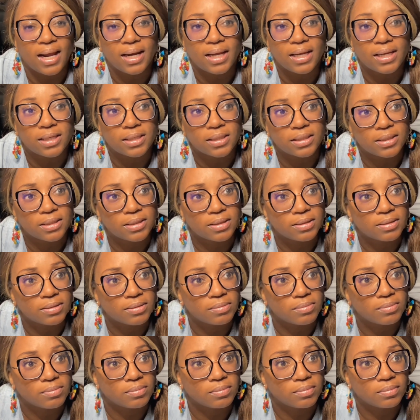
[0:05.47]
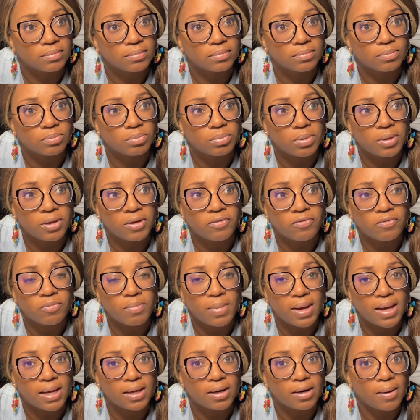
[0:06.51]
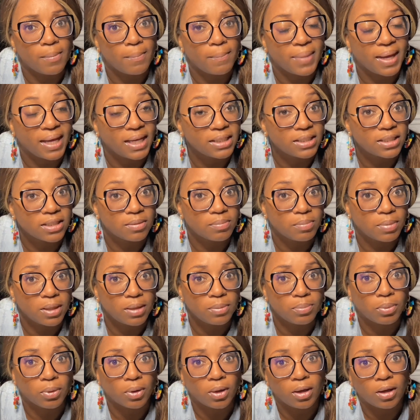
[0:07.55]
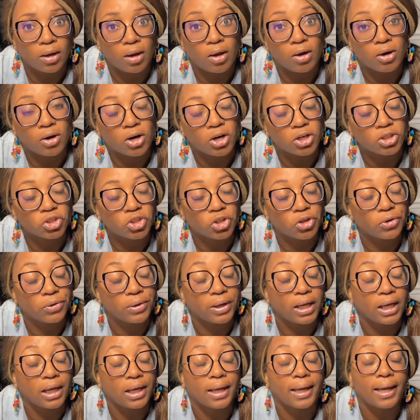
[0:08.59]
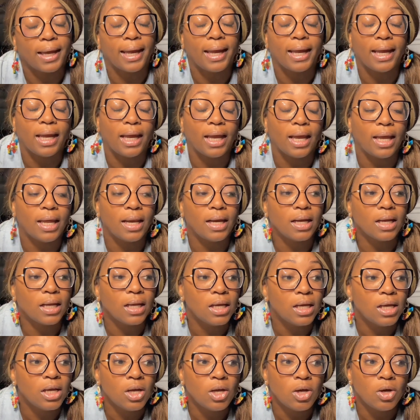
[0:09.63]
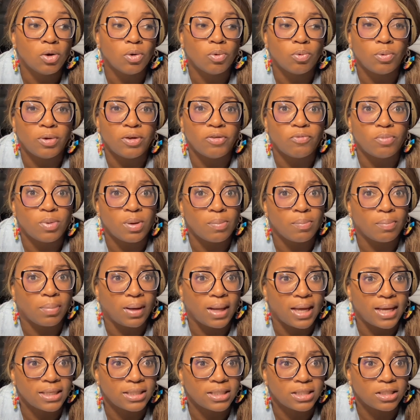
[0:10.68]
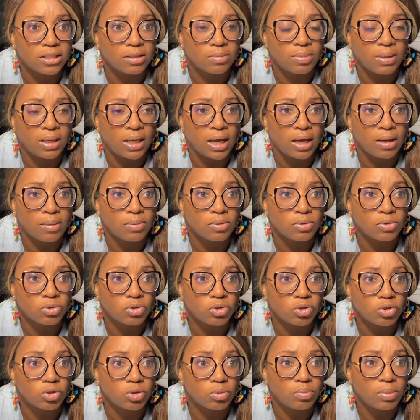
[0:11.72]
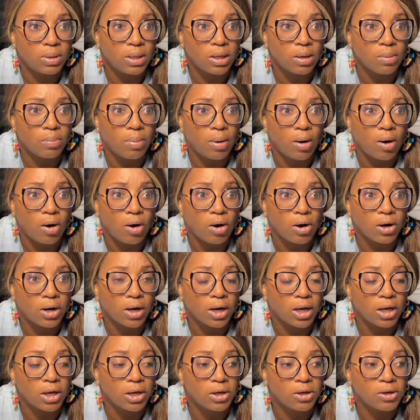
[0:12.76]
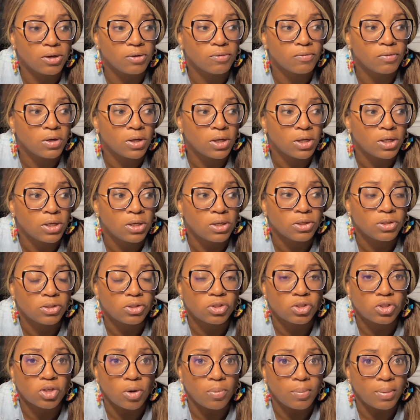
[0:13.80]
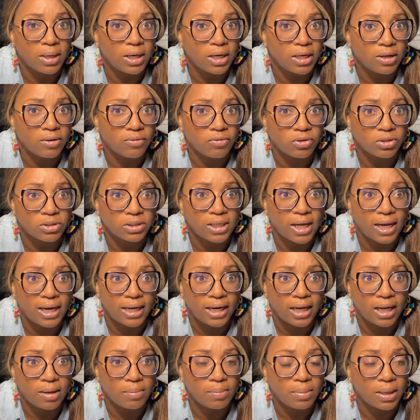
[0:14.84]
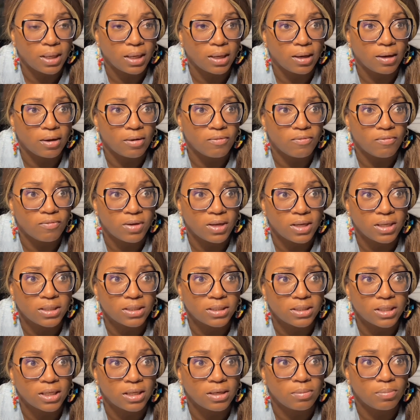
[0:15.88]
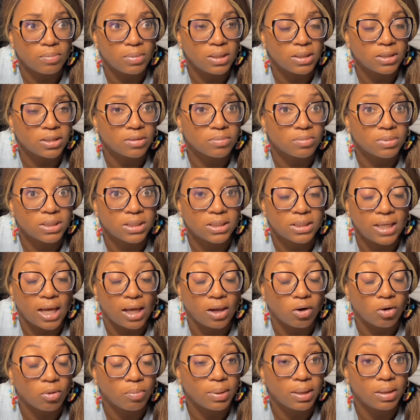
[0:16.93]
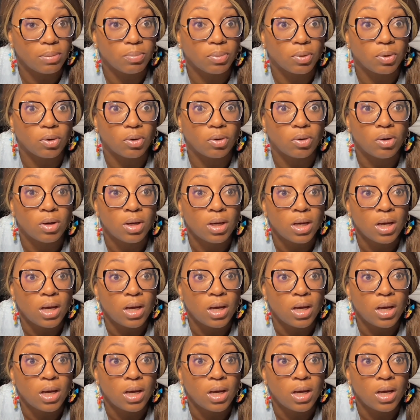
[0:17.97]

has, we've met amazing people along our journey, and we've been blessed to be able to be a part of so many different dynamic events and meet some stellar people,